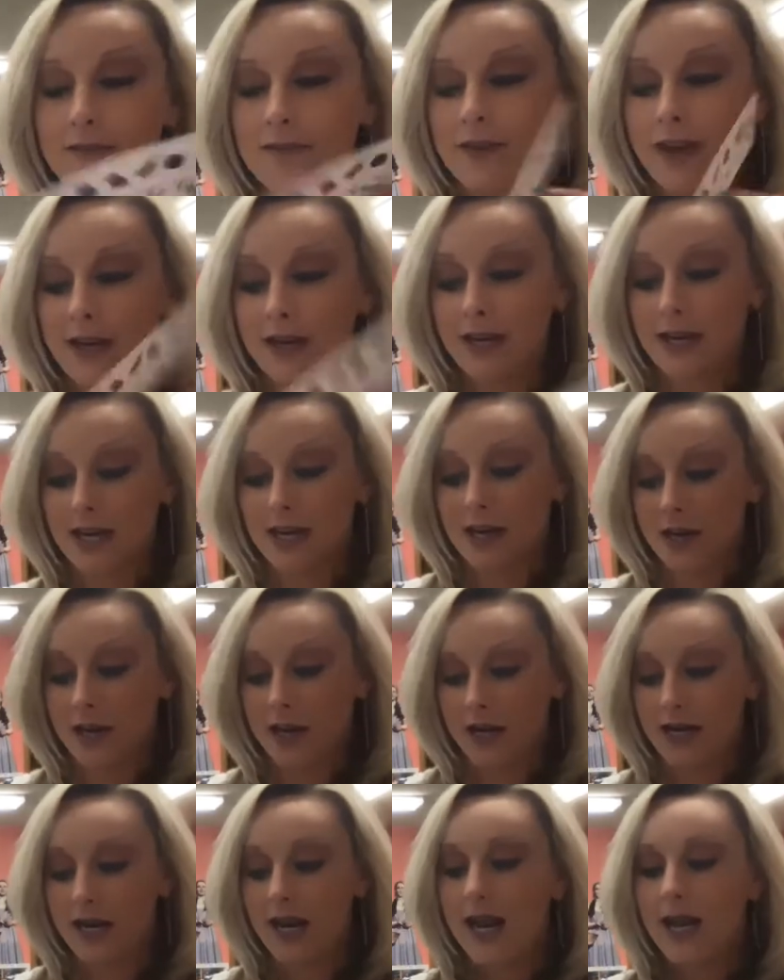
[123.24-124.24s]
Very
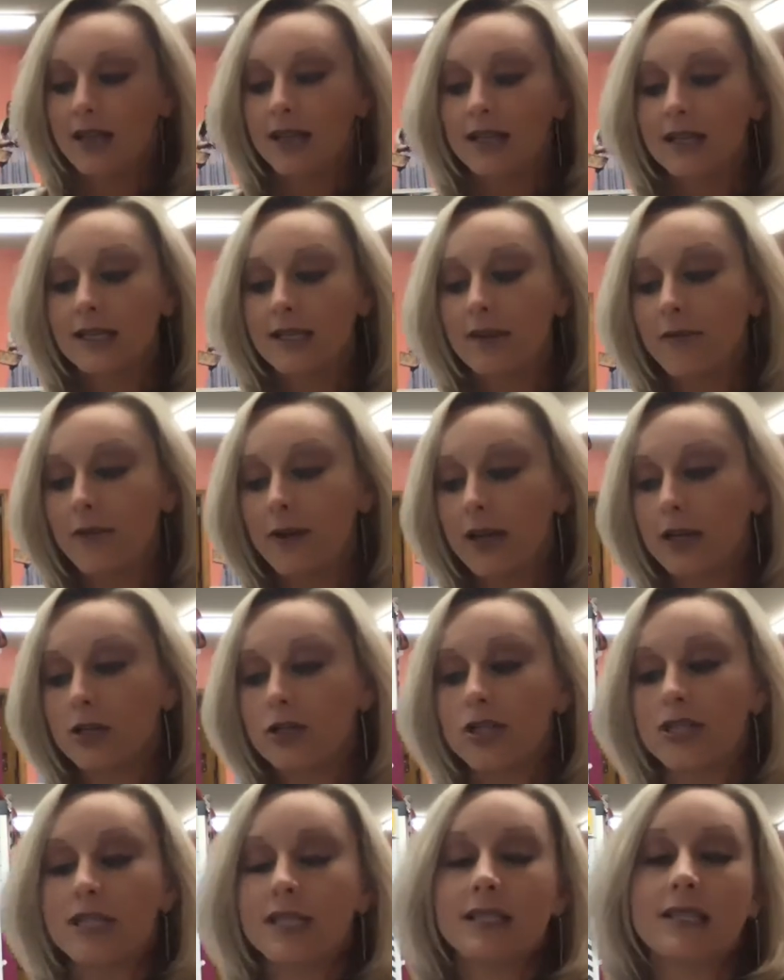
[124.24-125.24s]
good. Let's see if we can
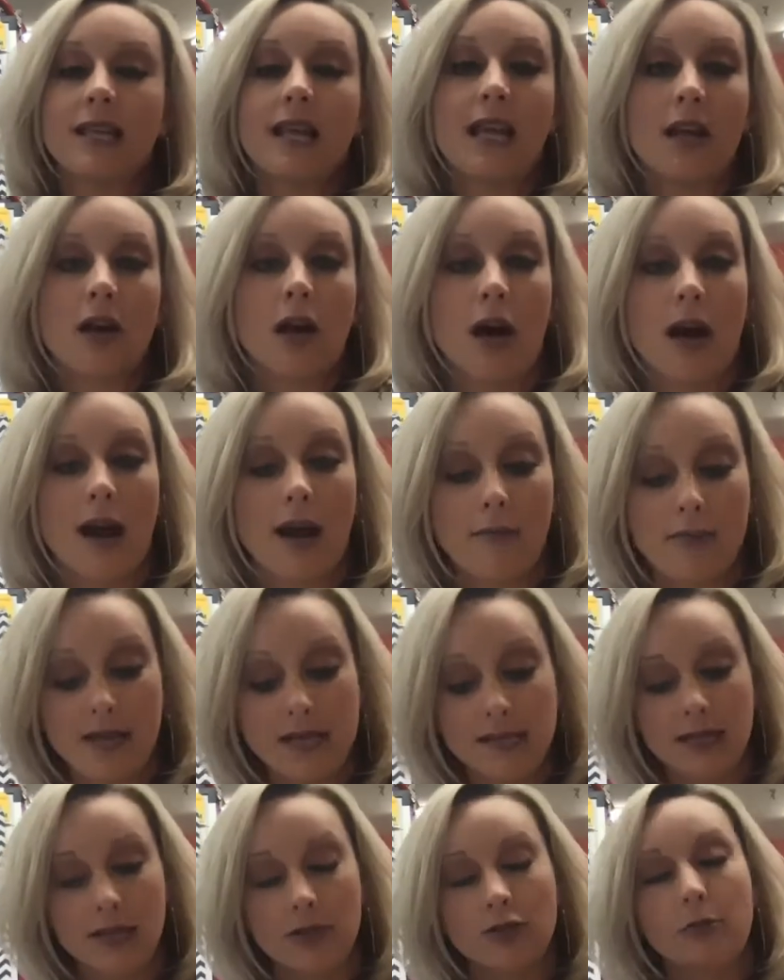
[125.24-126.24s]
just sing our
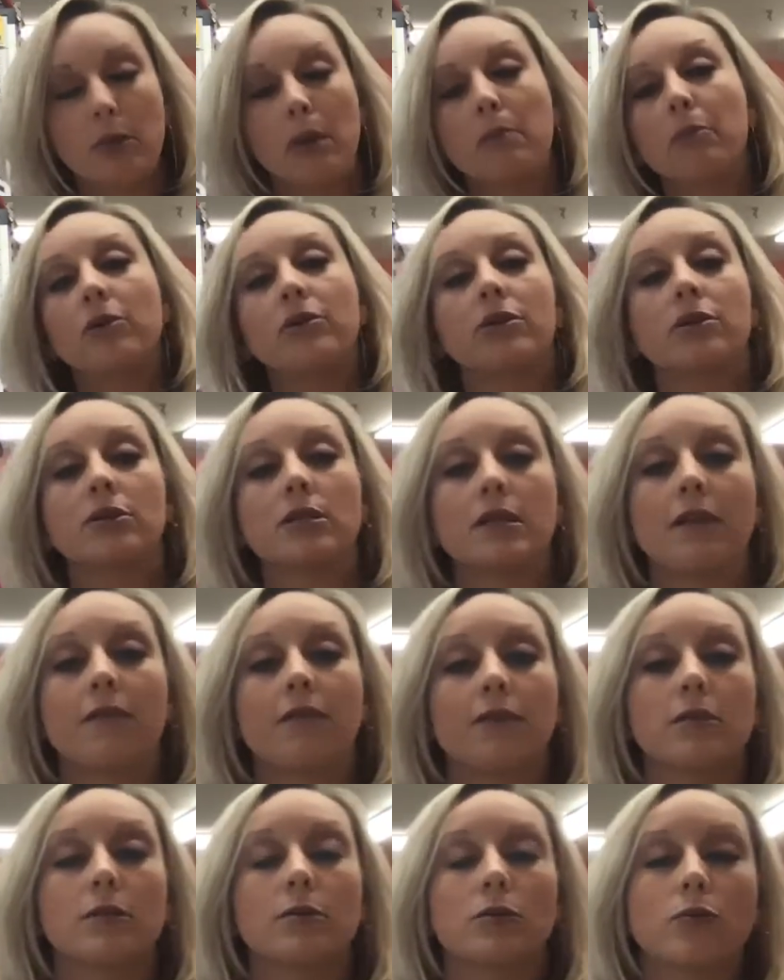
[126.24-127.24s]
ABCs. Remember, there's a
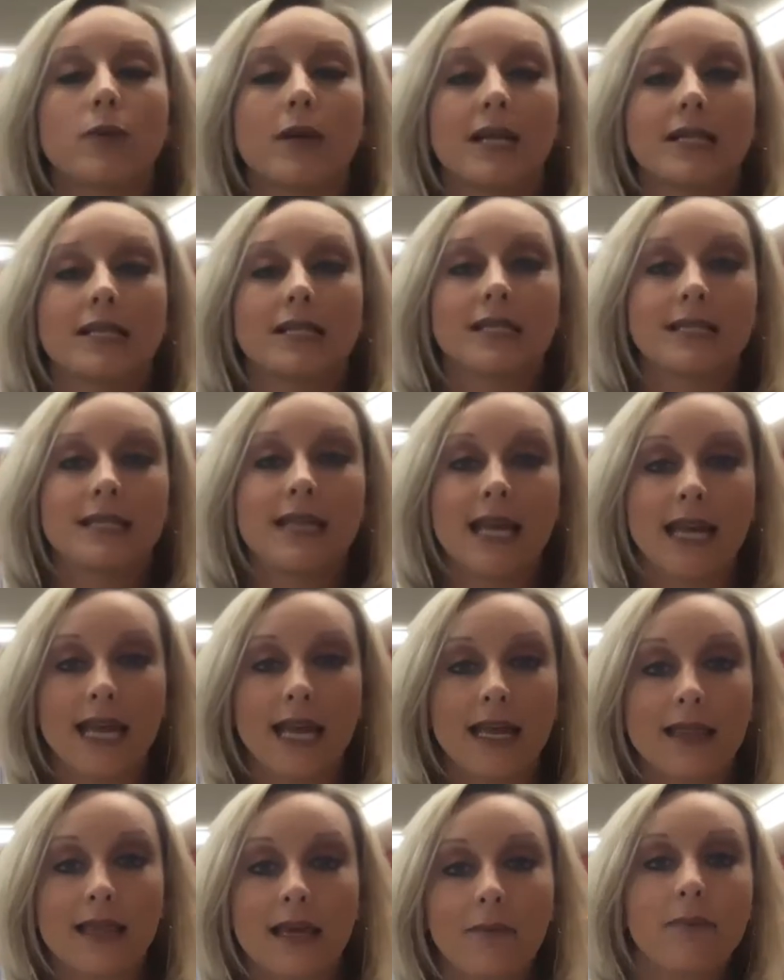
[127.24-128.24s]
difference between
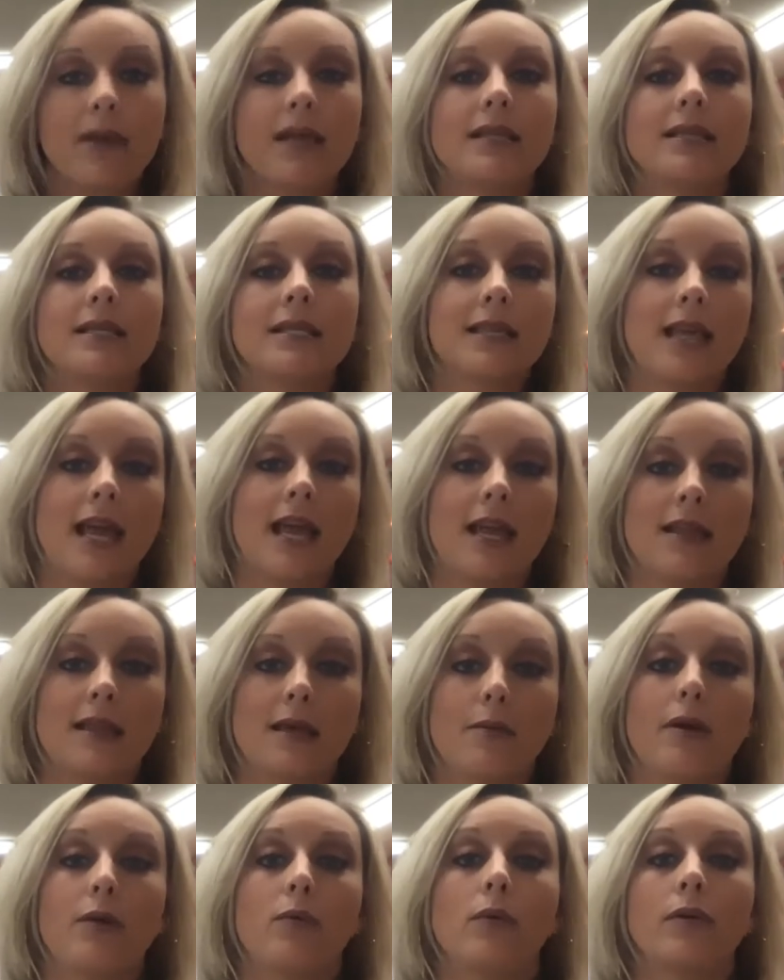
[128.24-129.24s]
singing them and saying
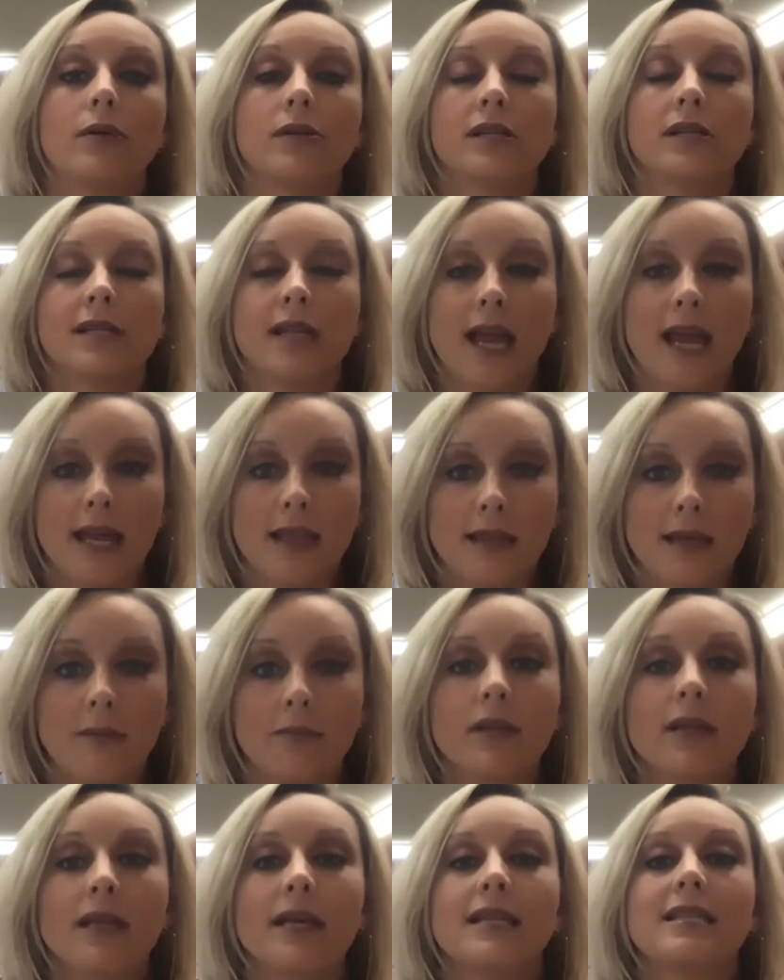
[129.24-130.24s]
them. And we were saying
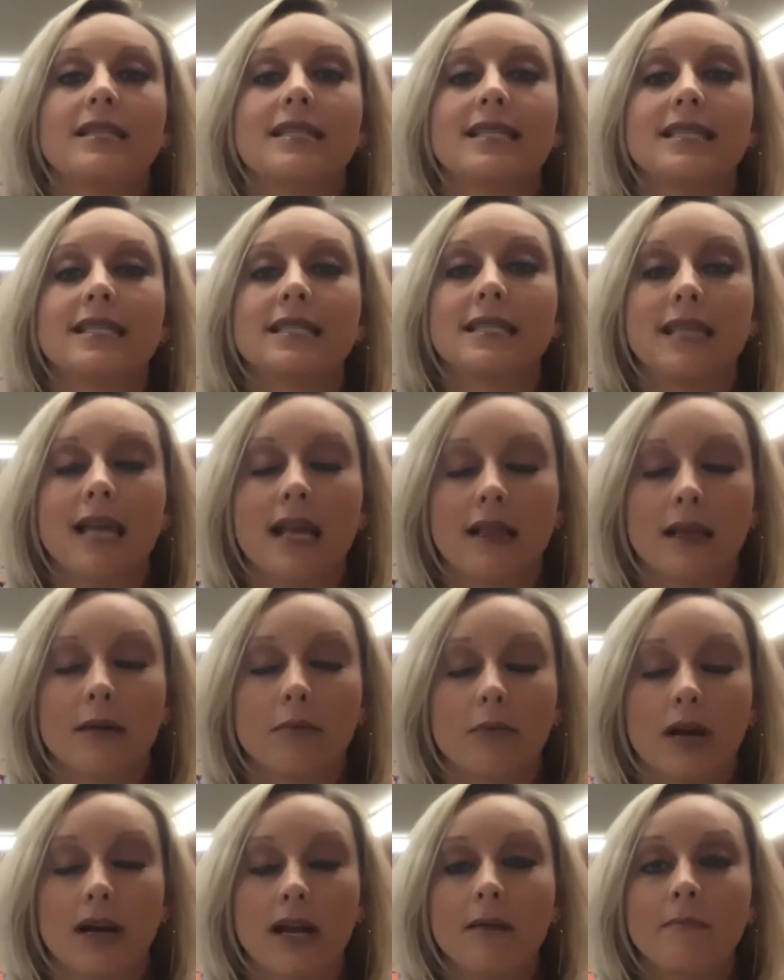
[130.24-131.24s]
them. Let's sing them.
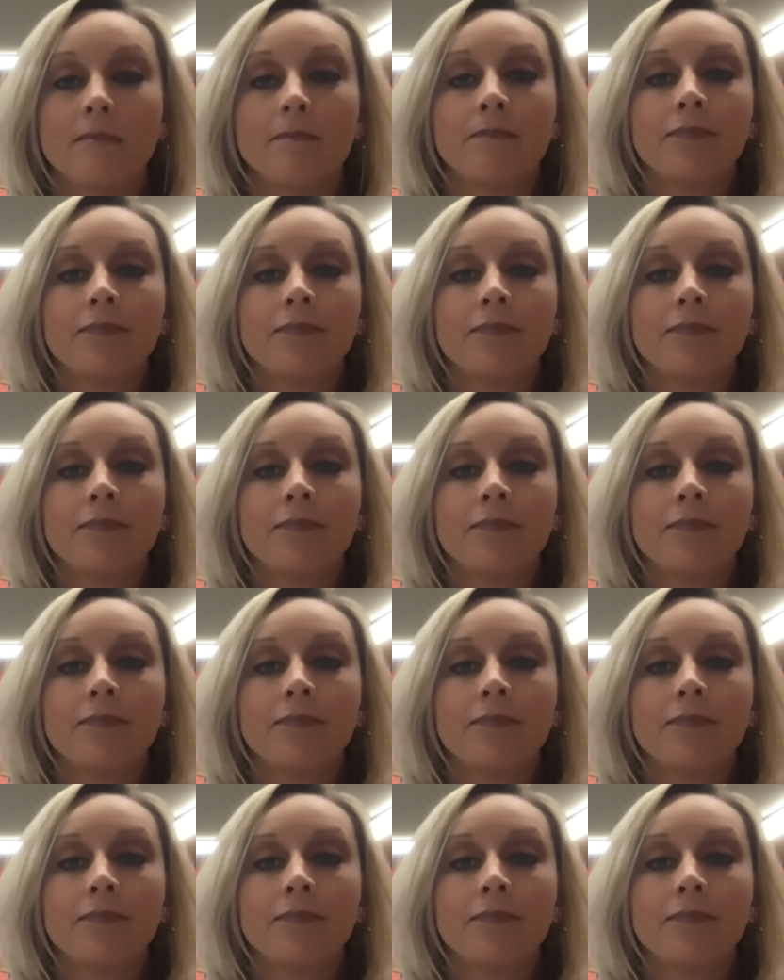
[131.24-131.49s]
Ready?